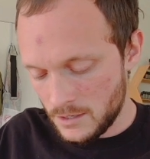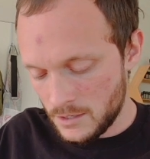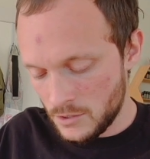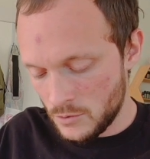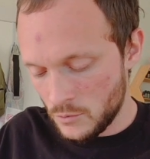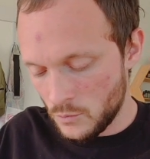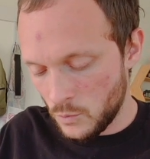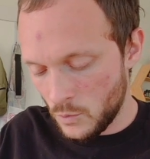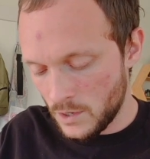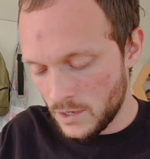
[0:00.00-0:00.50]

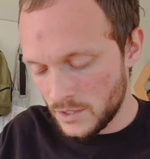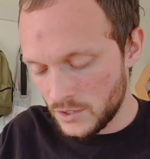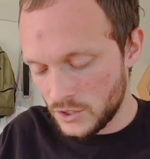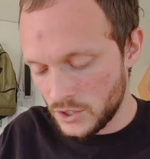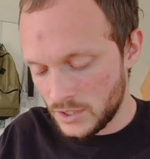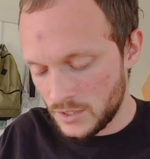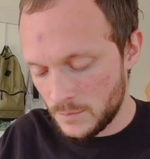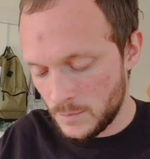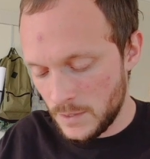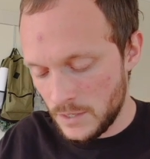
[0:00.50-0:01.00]
You want to
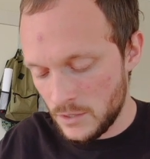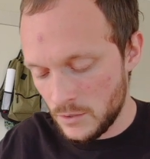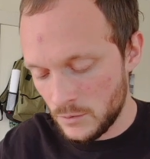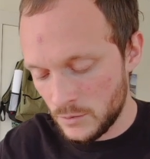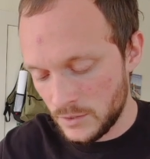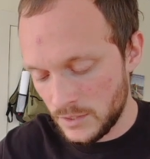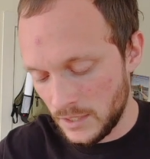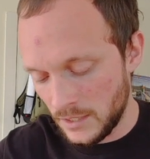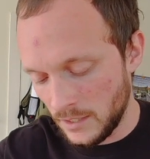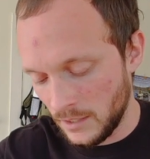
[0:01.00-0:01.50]
just be
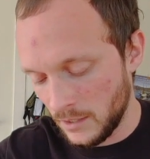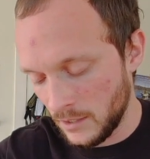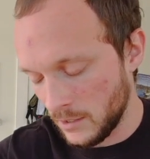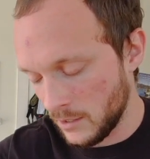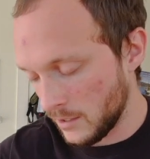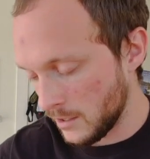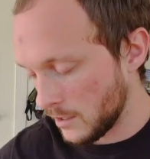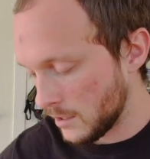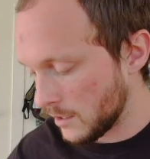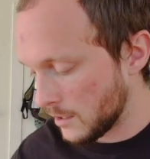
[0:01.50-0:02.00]

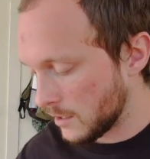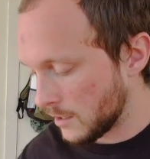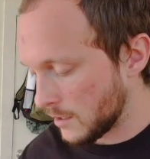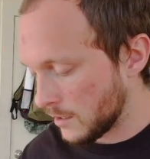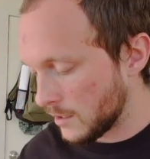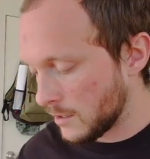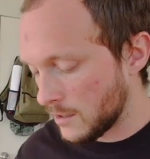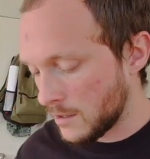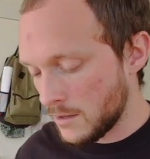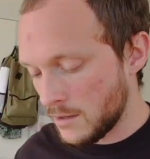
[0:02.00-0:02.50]
using
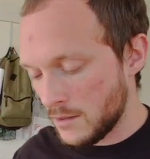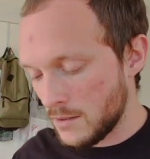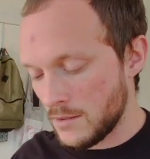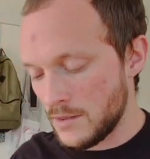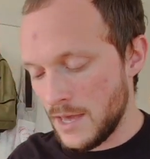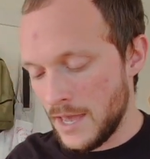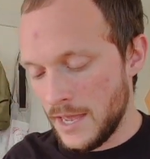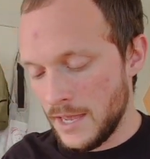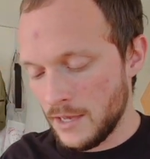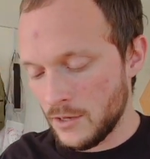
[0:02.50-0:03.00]

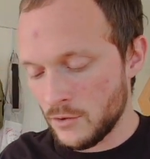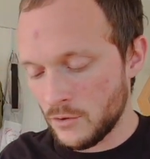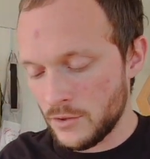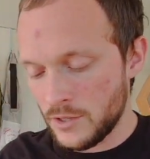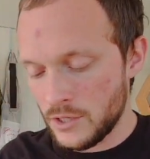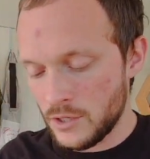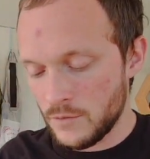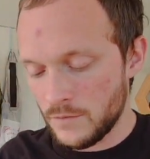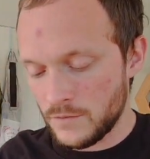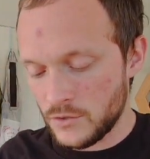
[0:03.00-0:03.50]
the angle
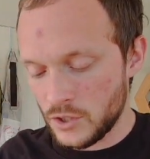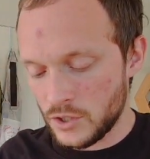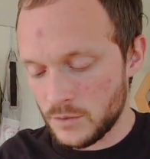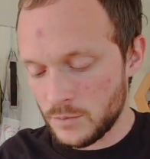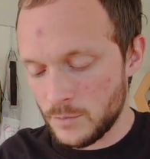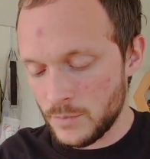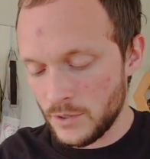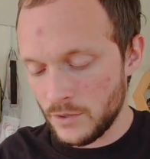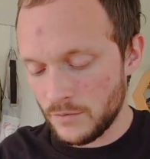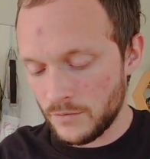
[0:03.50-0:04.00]
that you've
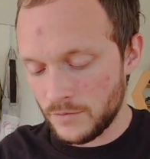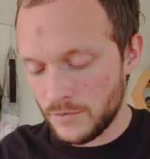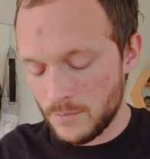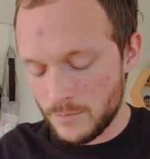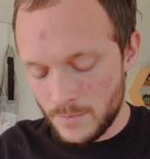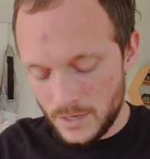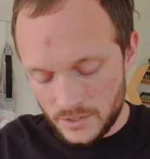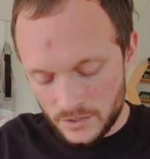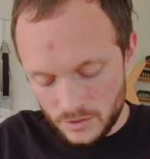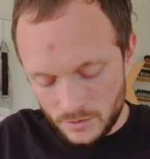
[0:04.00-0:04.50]
just built
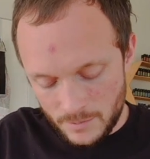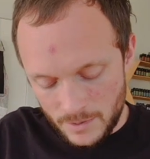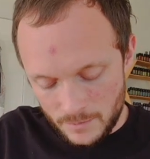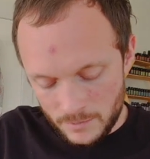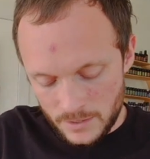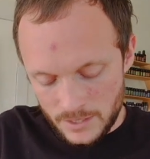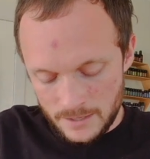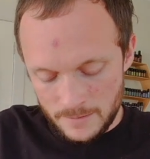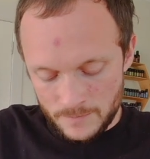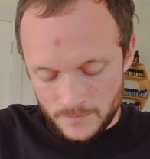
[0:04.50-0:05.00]
from muscle
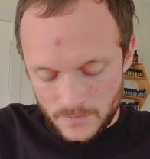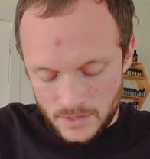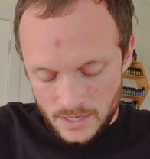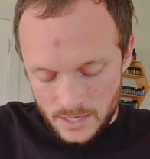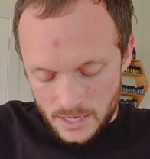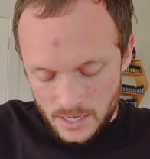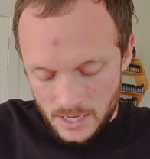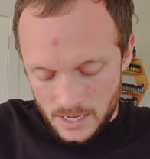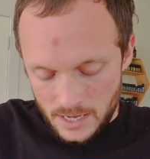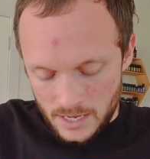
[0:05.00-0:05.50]
memory
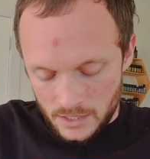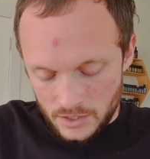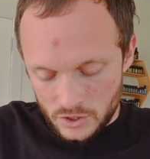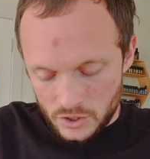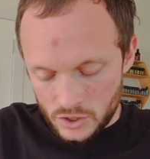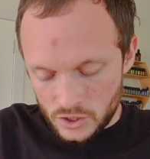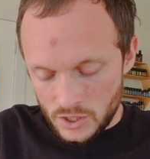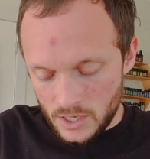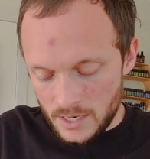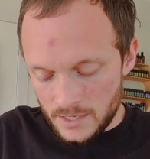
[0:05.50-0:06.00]
and
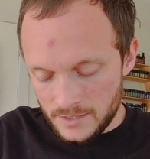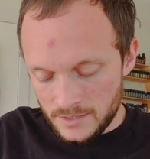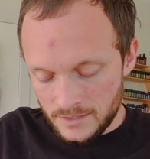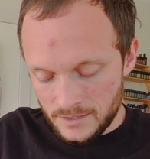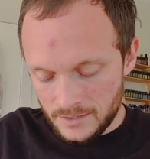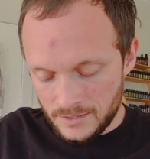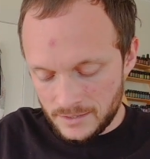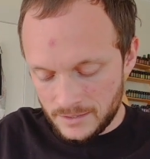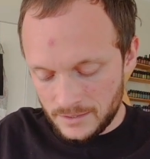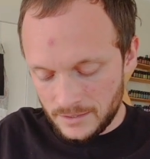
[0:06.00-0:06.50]

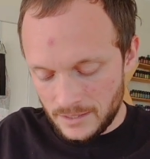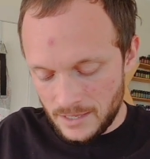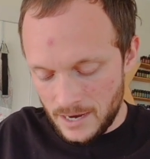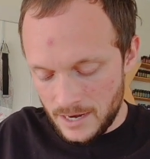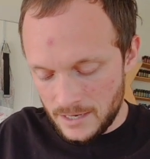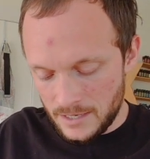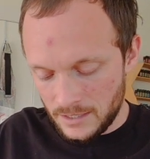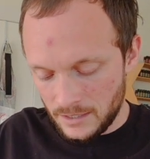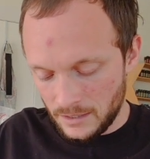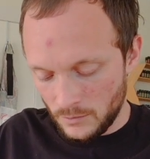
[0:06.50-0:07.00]
just
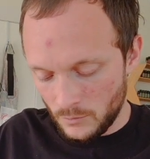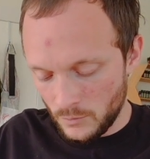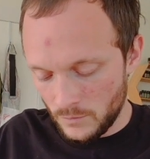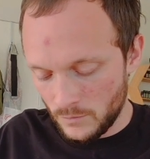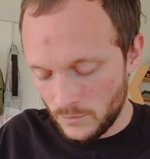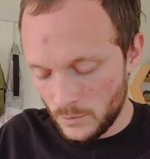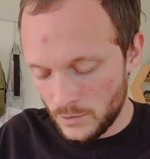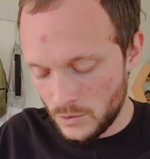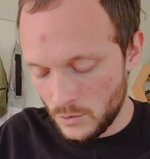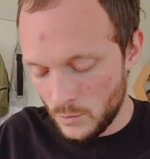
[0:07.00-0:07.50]
sliding
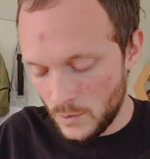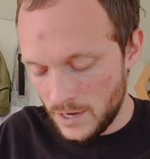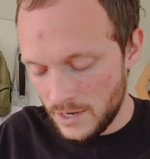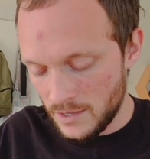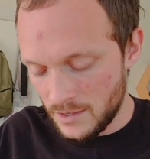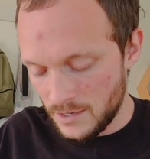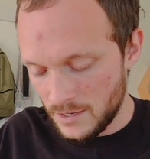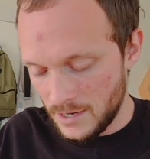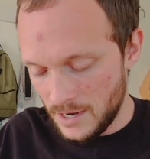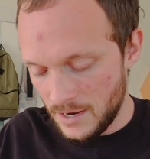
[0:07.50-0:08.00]
with the weight
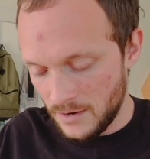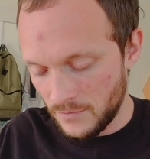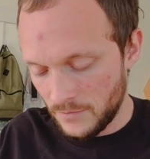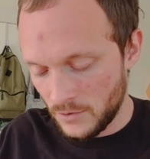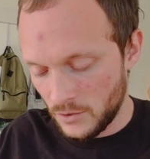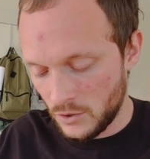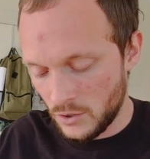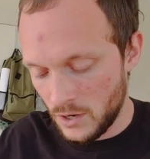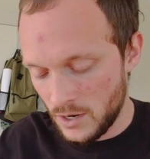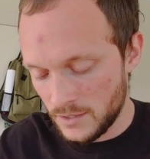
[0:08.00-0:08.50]
of the knife
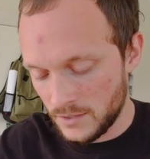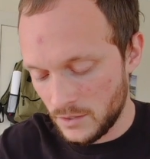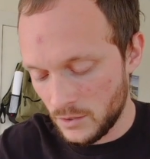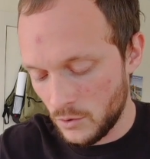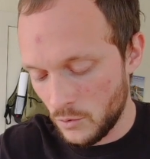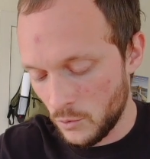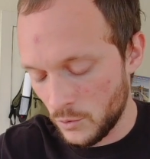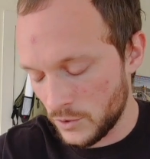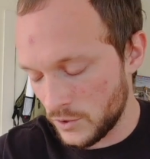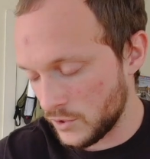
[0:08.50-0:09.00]
across the
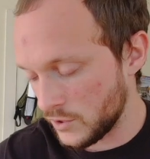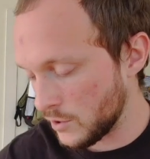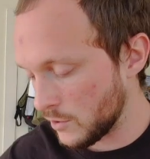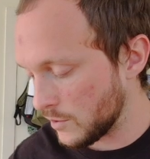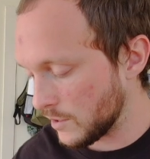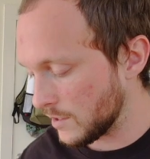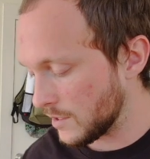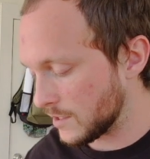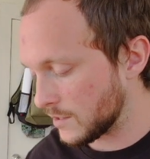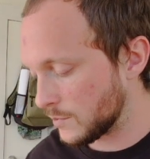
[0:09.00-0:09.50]
coarse
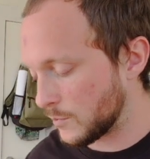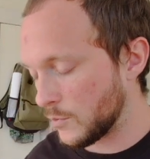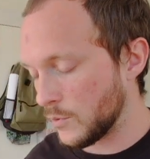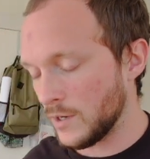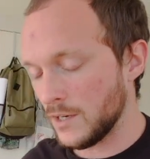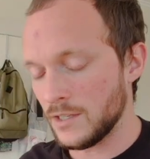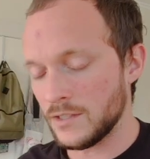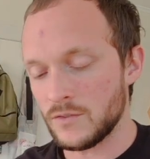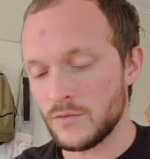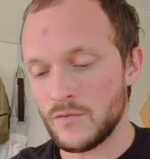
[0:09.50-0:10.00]
stone at this
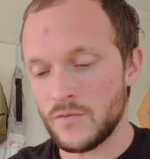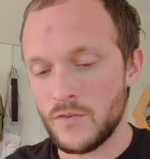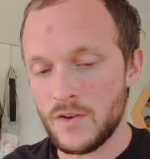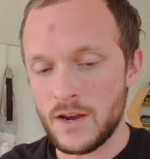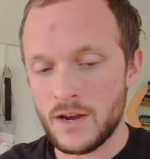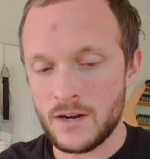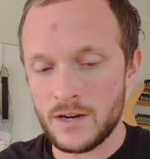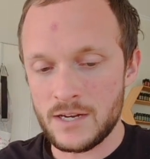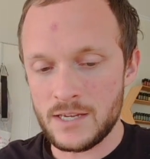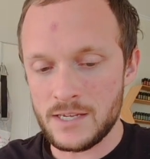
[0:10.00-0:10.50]
point. It's
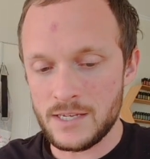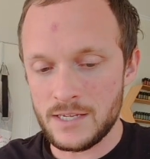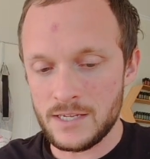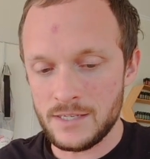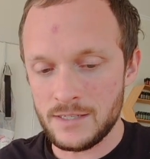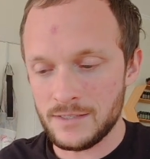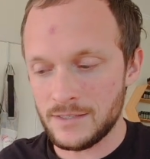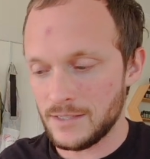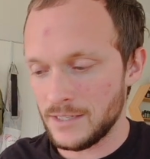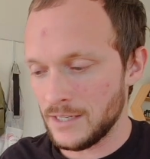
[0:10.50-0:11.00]
very
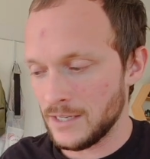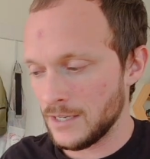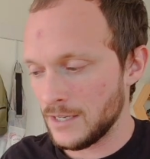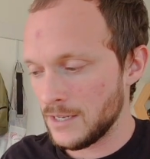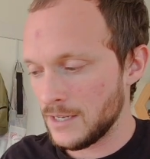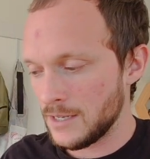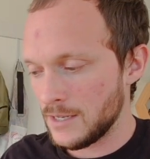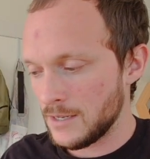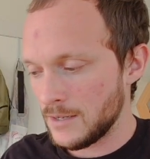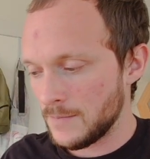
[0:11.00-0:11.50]
easy
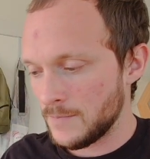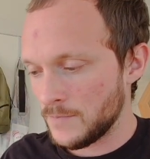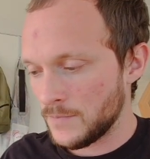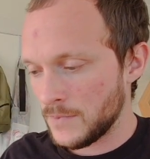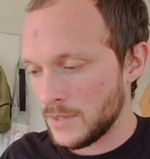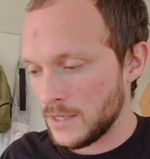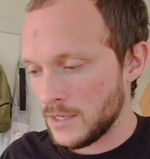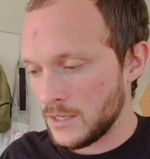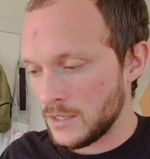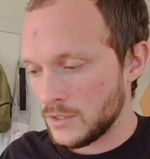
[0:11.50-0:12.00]

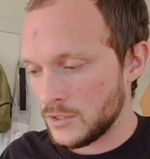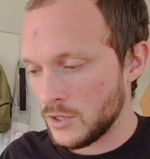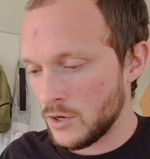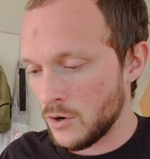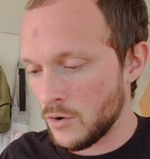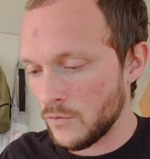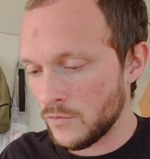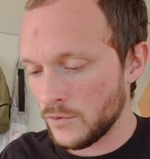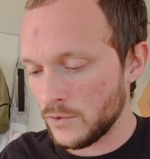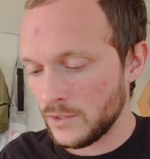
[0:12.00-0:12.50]
to
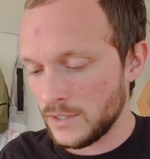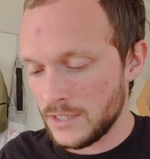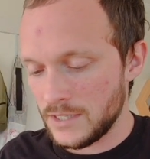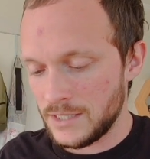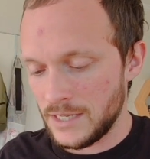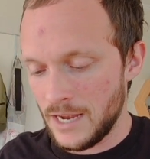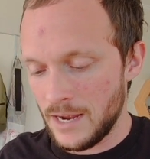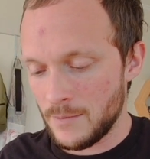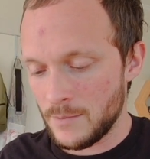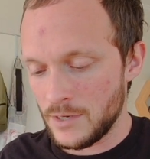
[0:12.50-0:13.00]
overly
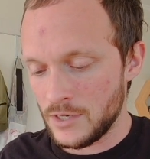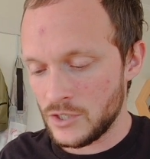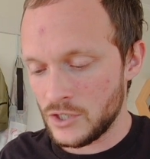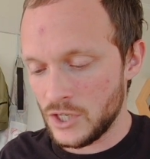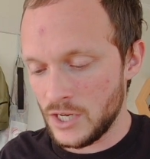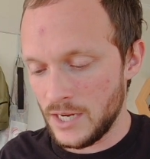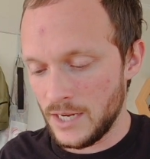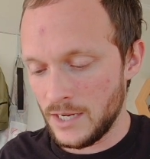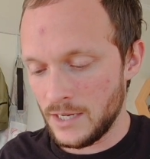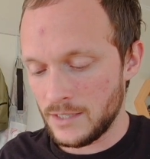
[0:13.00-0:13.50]
damage
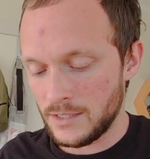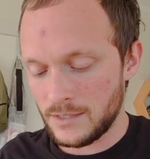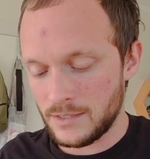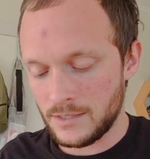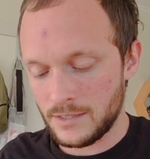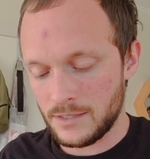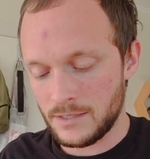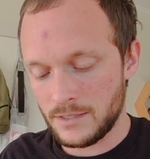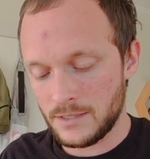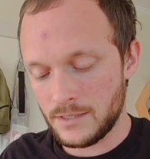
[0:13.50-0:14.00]
it.